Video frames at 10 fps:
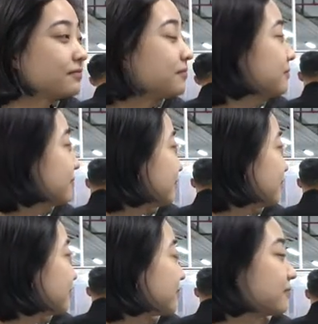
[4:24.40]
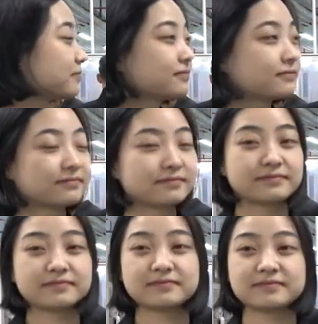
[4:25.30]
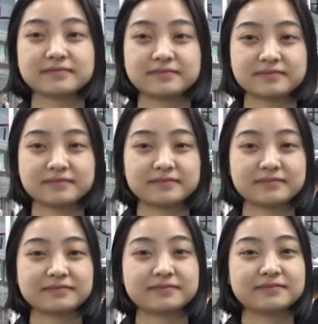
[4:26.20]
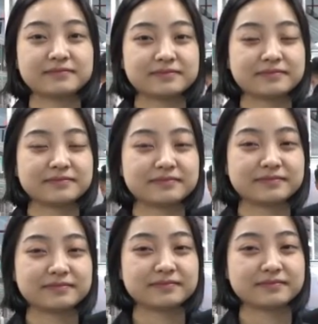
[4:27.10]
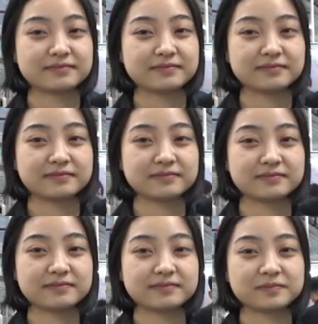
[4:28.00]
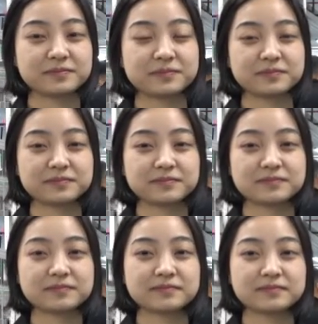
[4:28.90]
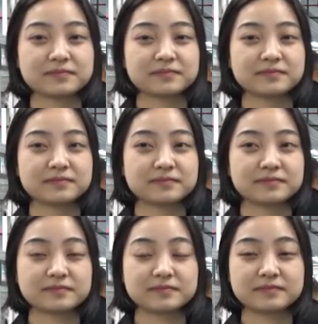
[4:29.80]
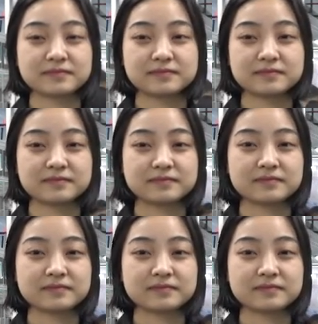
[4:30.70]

No words are spoken by the person on screen.